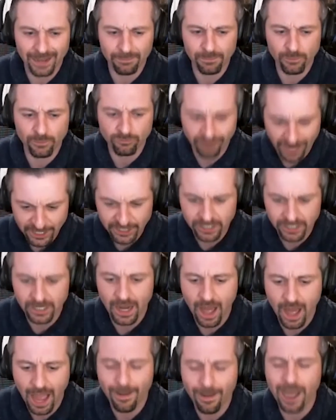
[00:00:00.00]
Rachel and
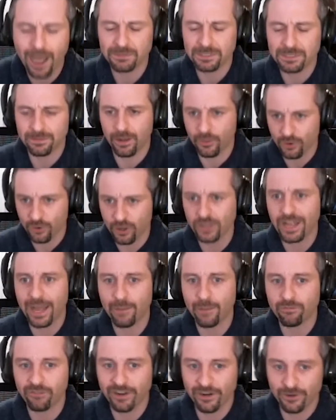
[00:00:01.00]
I, possibly some other
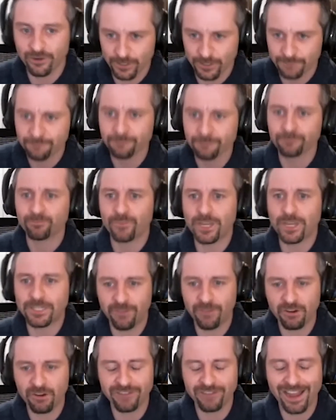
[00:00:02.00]
collaborators, is
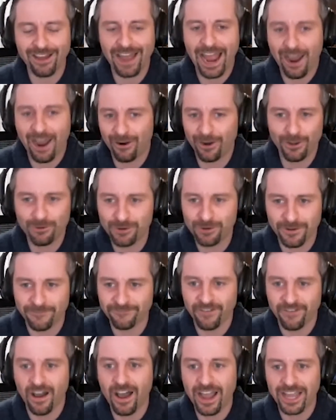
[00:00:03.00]
figuring out how do you
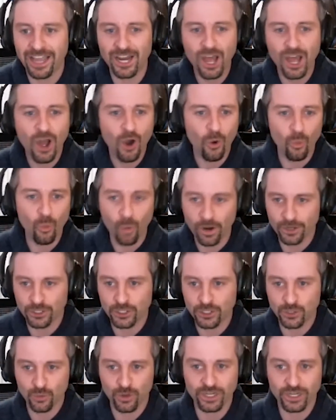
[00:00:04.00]
define what a
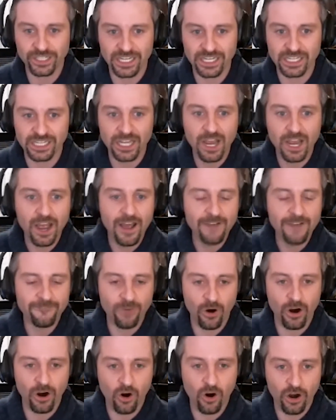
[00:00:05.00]
source is
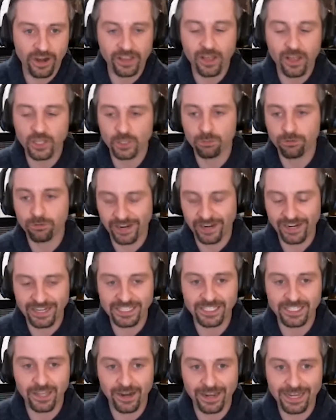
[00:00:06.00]
for archaeological convenience
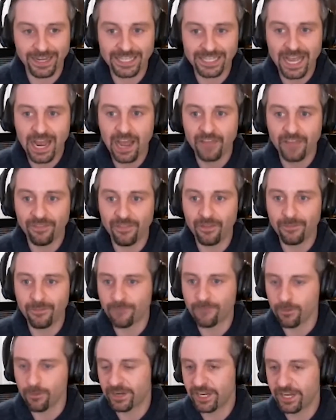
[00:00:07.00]
studies
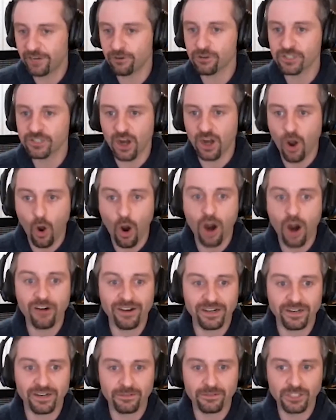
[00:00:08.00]
for materials that
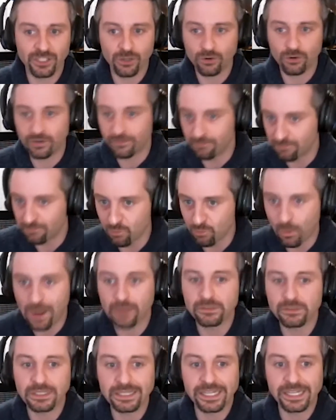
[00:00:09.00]
aren't so
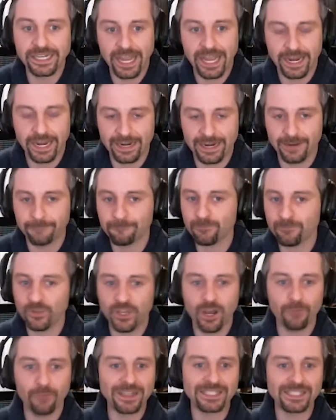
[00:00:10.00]
well delineated.
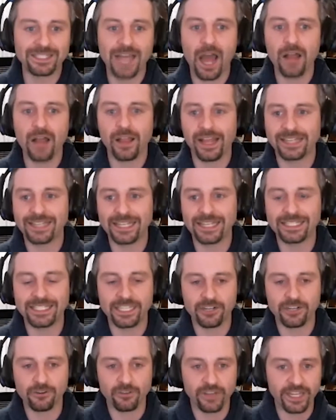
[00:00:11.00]
It's not like
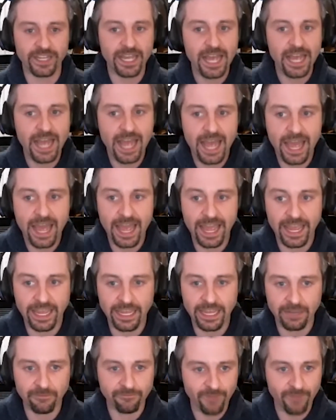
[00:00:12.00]
necessarily
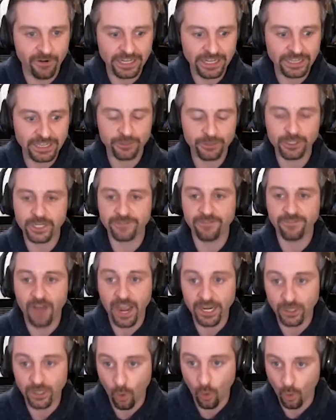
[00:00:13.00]
a very clearly
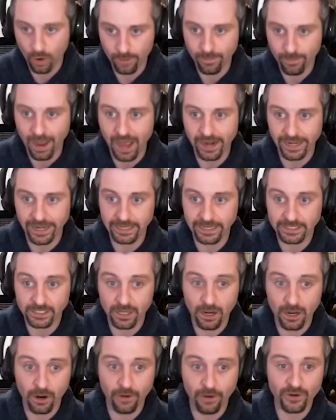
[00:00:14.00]
defined ore body.
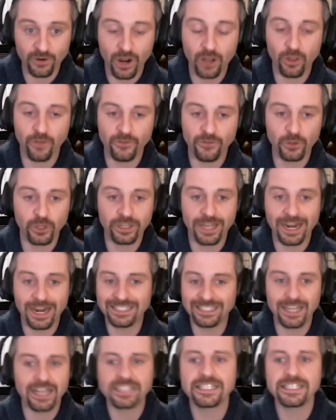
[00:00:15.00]
So if you're looking at,
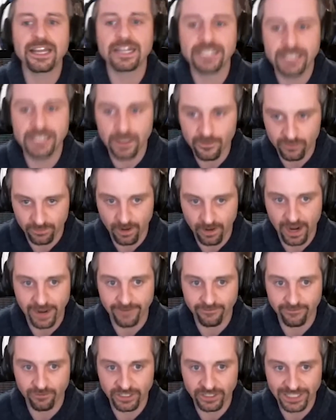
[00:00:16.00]
it's not a silver mine,
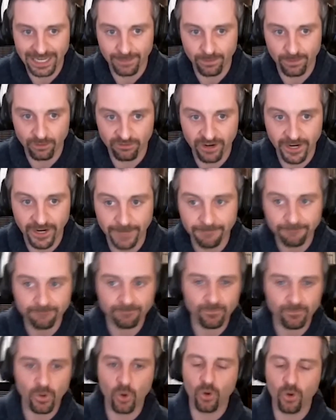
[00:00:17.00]
for example, right?
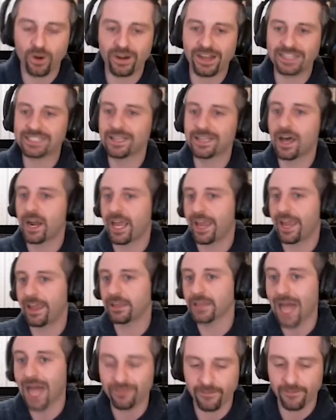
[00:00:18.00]
Or it's not a
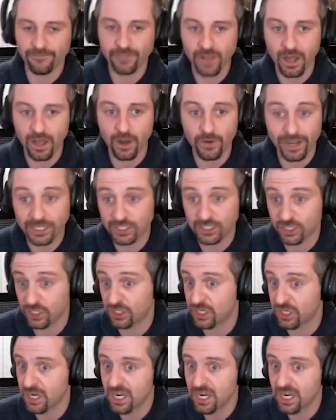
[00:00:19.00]
lava flow. It's just